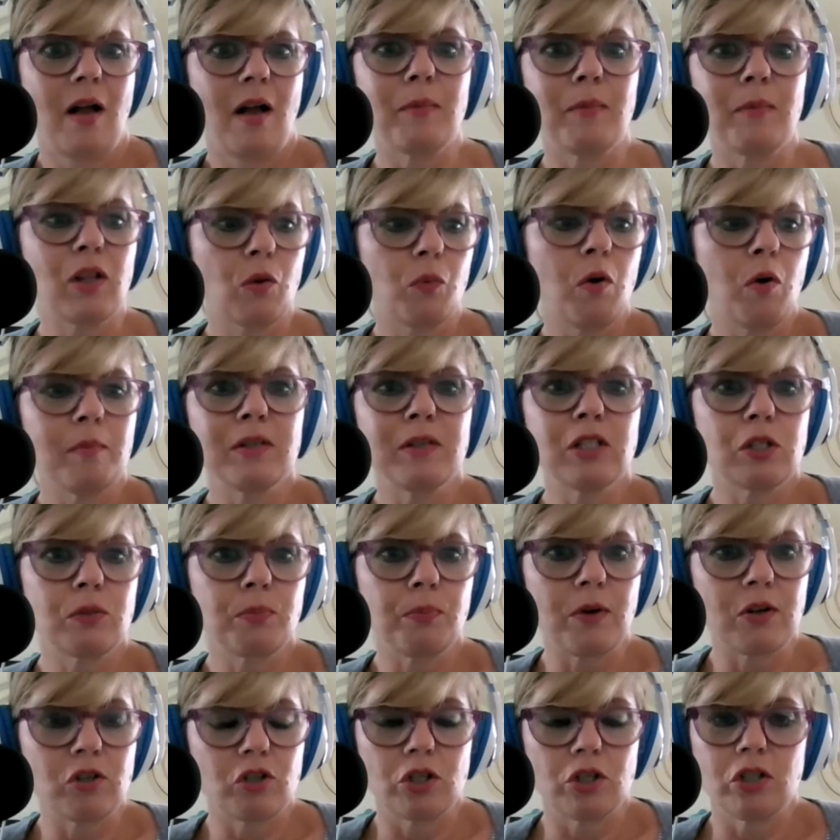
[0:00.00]
I mean, the woman's
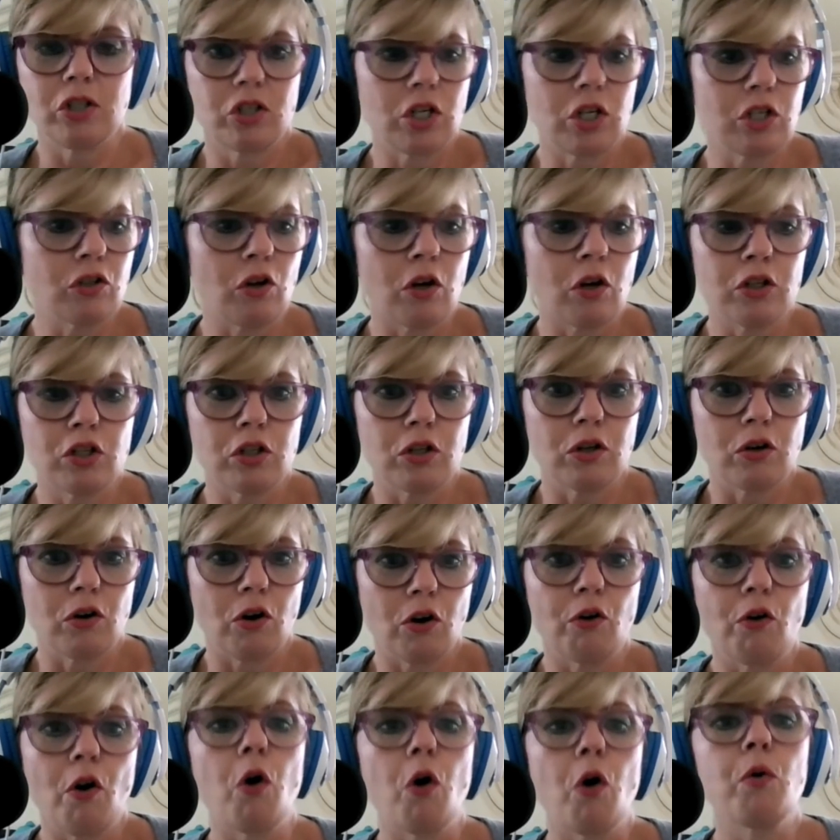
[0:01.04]
she's on to
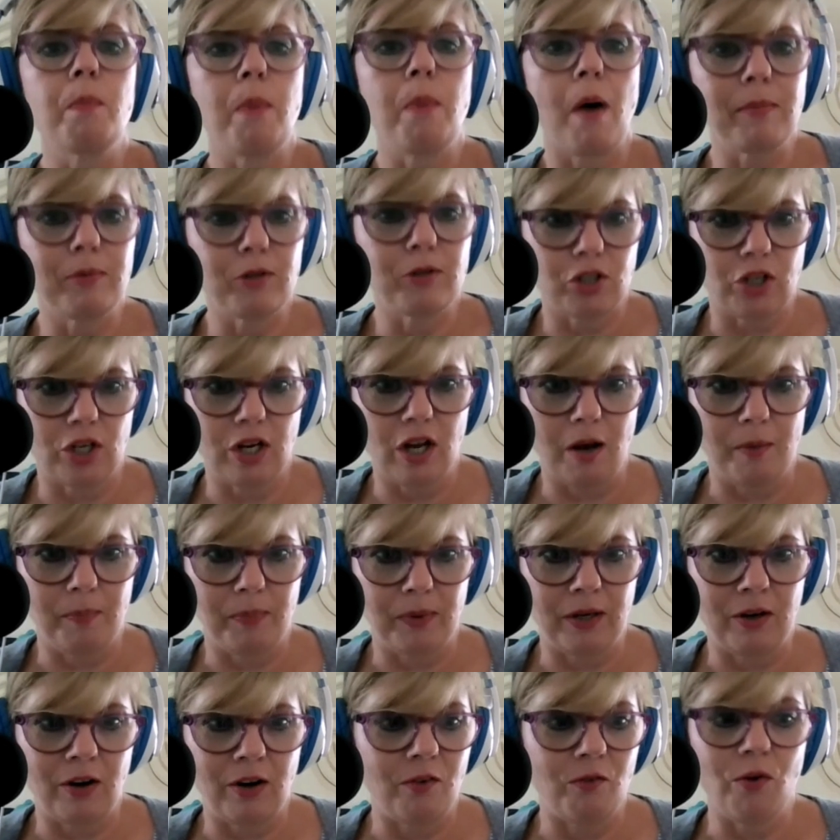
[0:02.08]
her own publishing
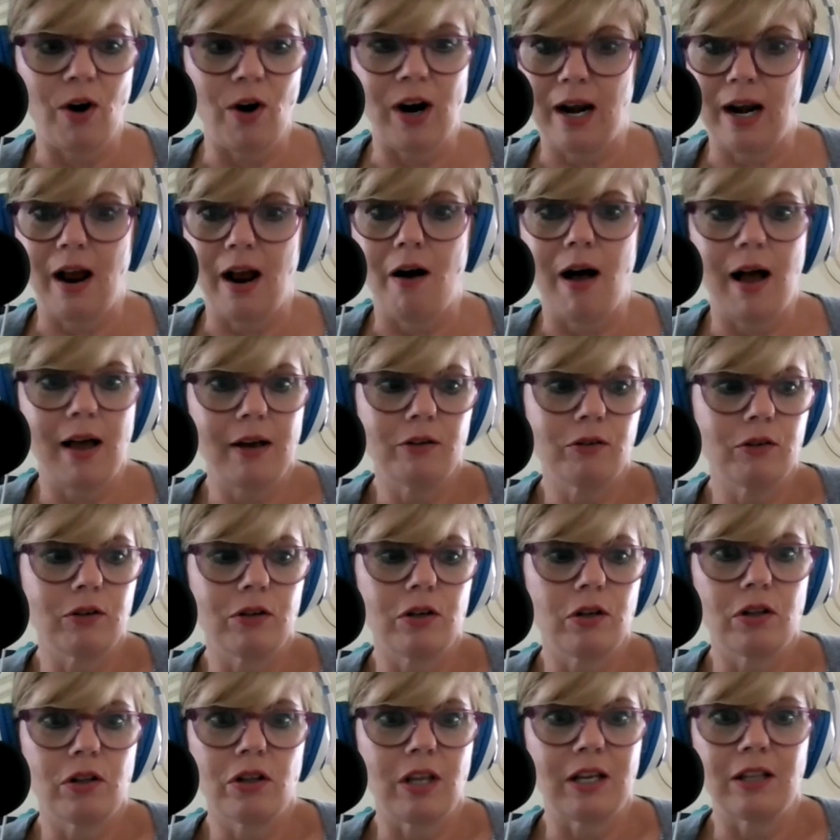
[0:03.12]
company right now. I don't
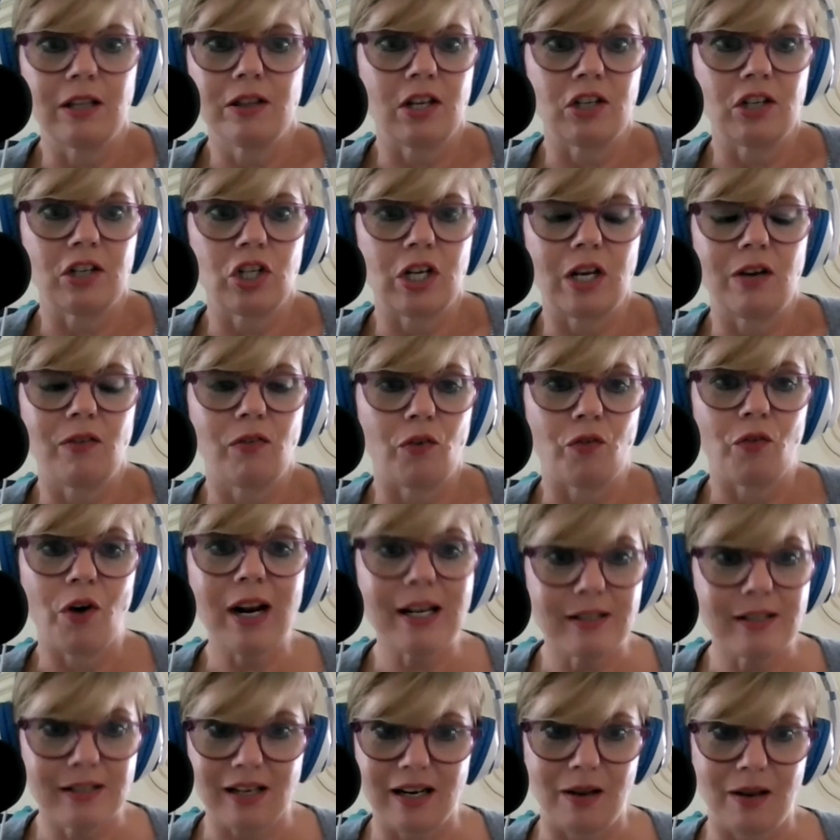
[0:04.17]
think that she even
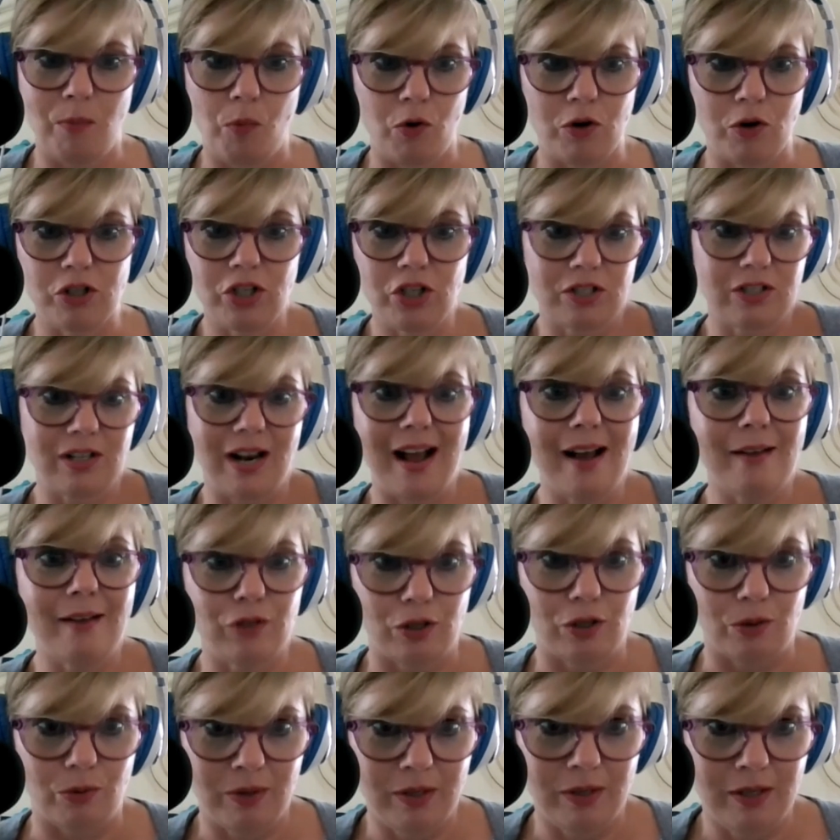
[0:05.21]
writes anymore. She doesn't have
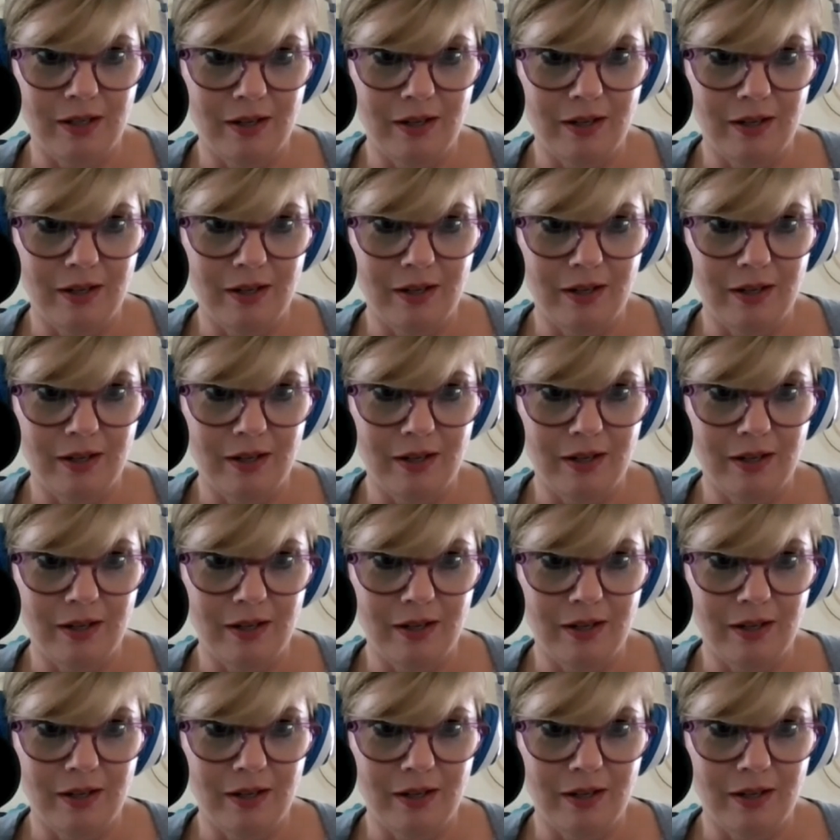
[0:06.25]
to.